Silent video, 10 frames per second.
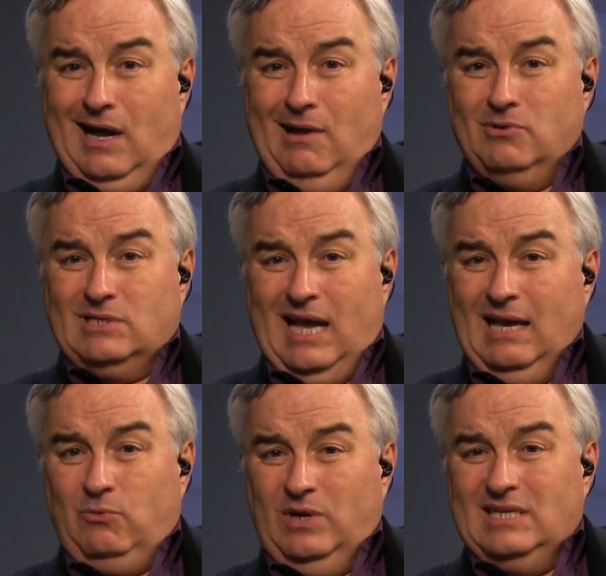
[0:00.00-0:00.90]
"I was
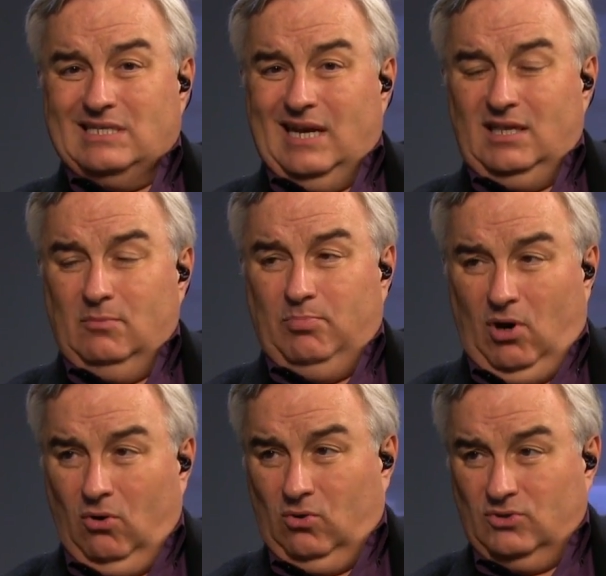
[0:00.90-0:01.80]
I we designed the
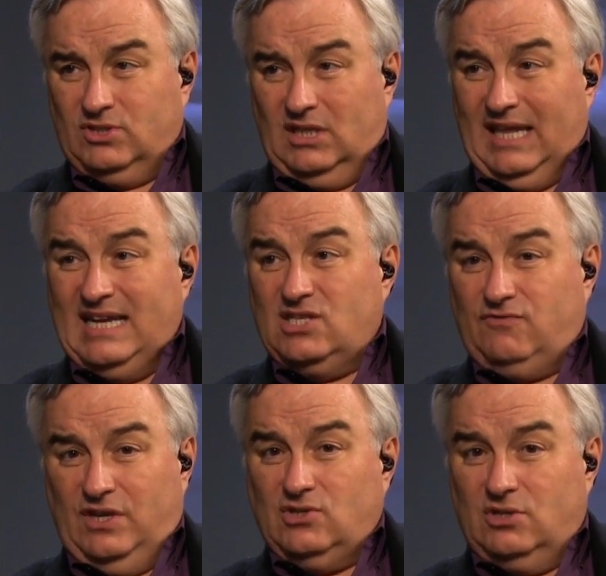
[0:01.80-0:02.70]
polls, the
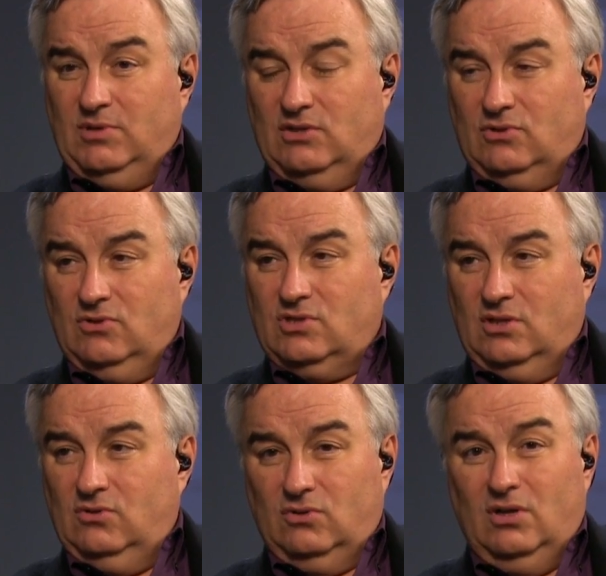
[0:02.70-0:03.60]
latest feature to be introduced
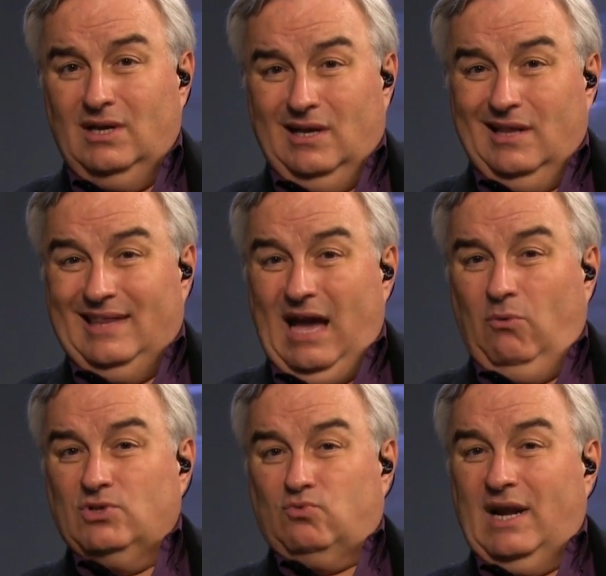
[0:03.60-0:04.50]
in Google.
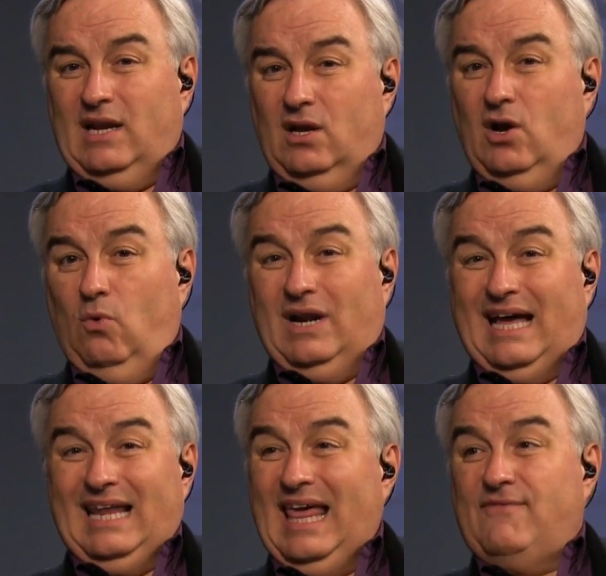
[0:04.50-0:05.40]
That was ready to go when
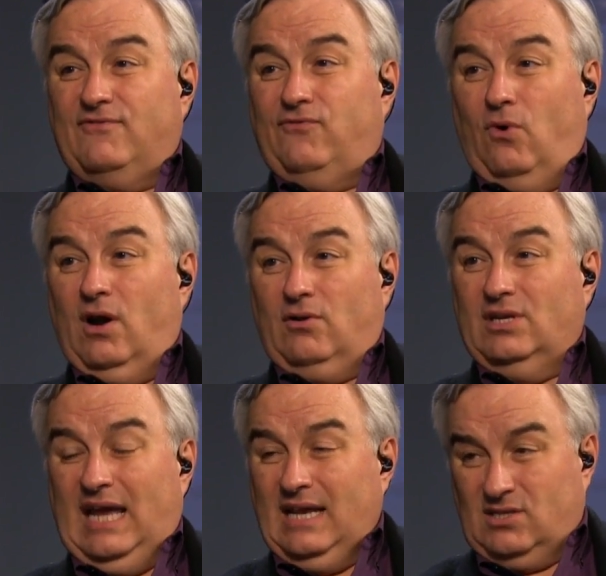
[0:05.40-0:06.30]
I left
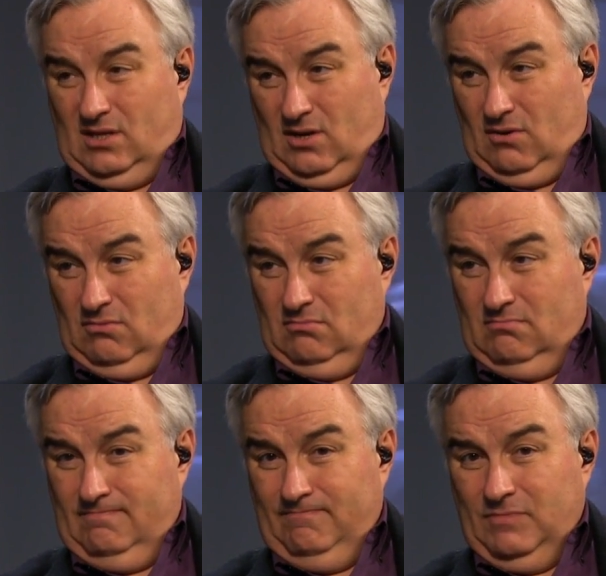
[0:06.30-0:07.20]
400 days ago."
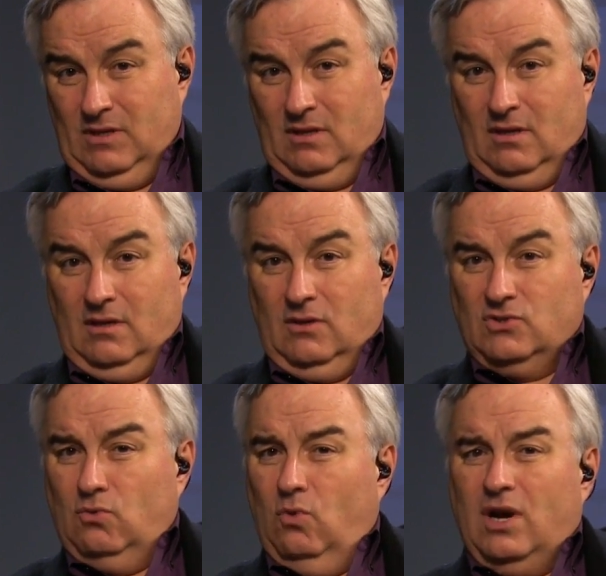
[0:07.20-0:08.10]
Yeah.
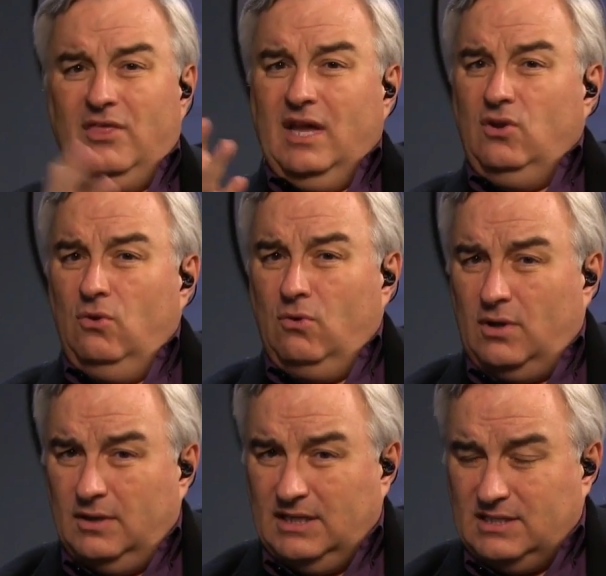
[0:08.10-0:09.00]
So what are they
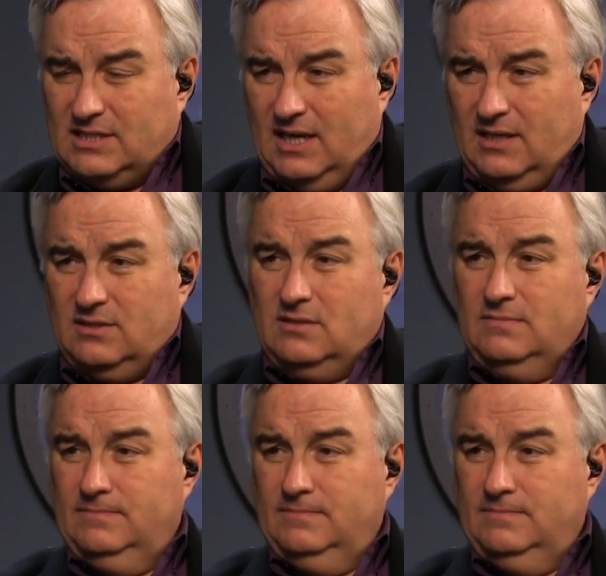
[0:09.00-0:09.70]
doing? He and, says.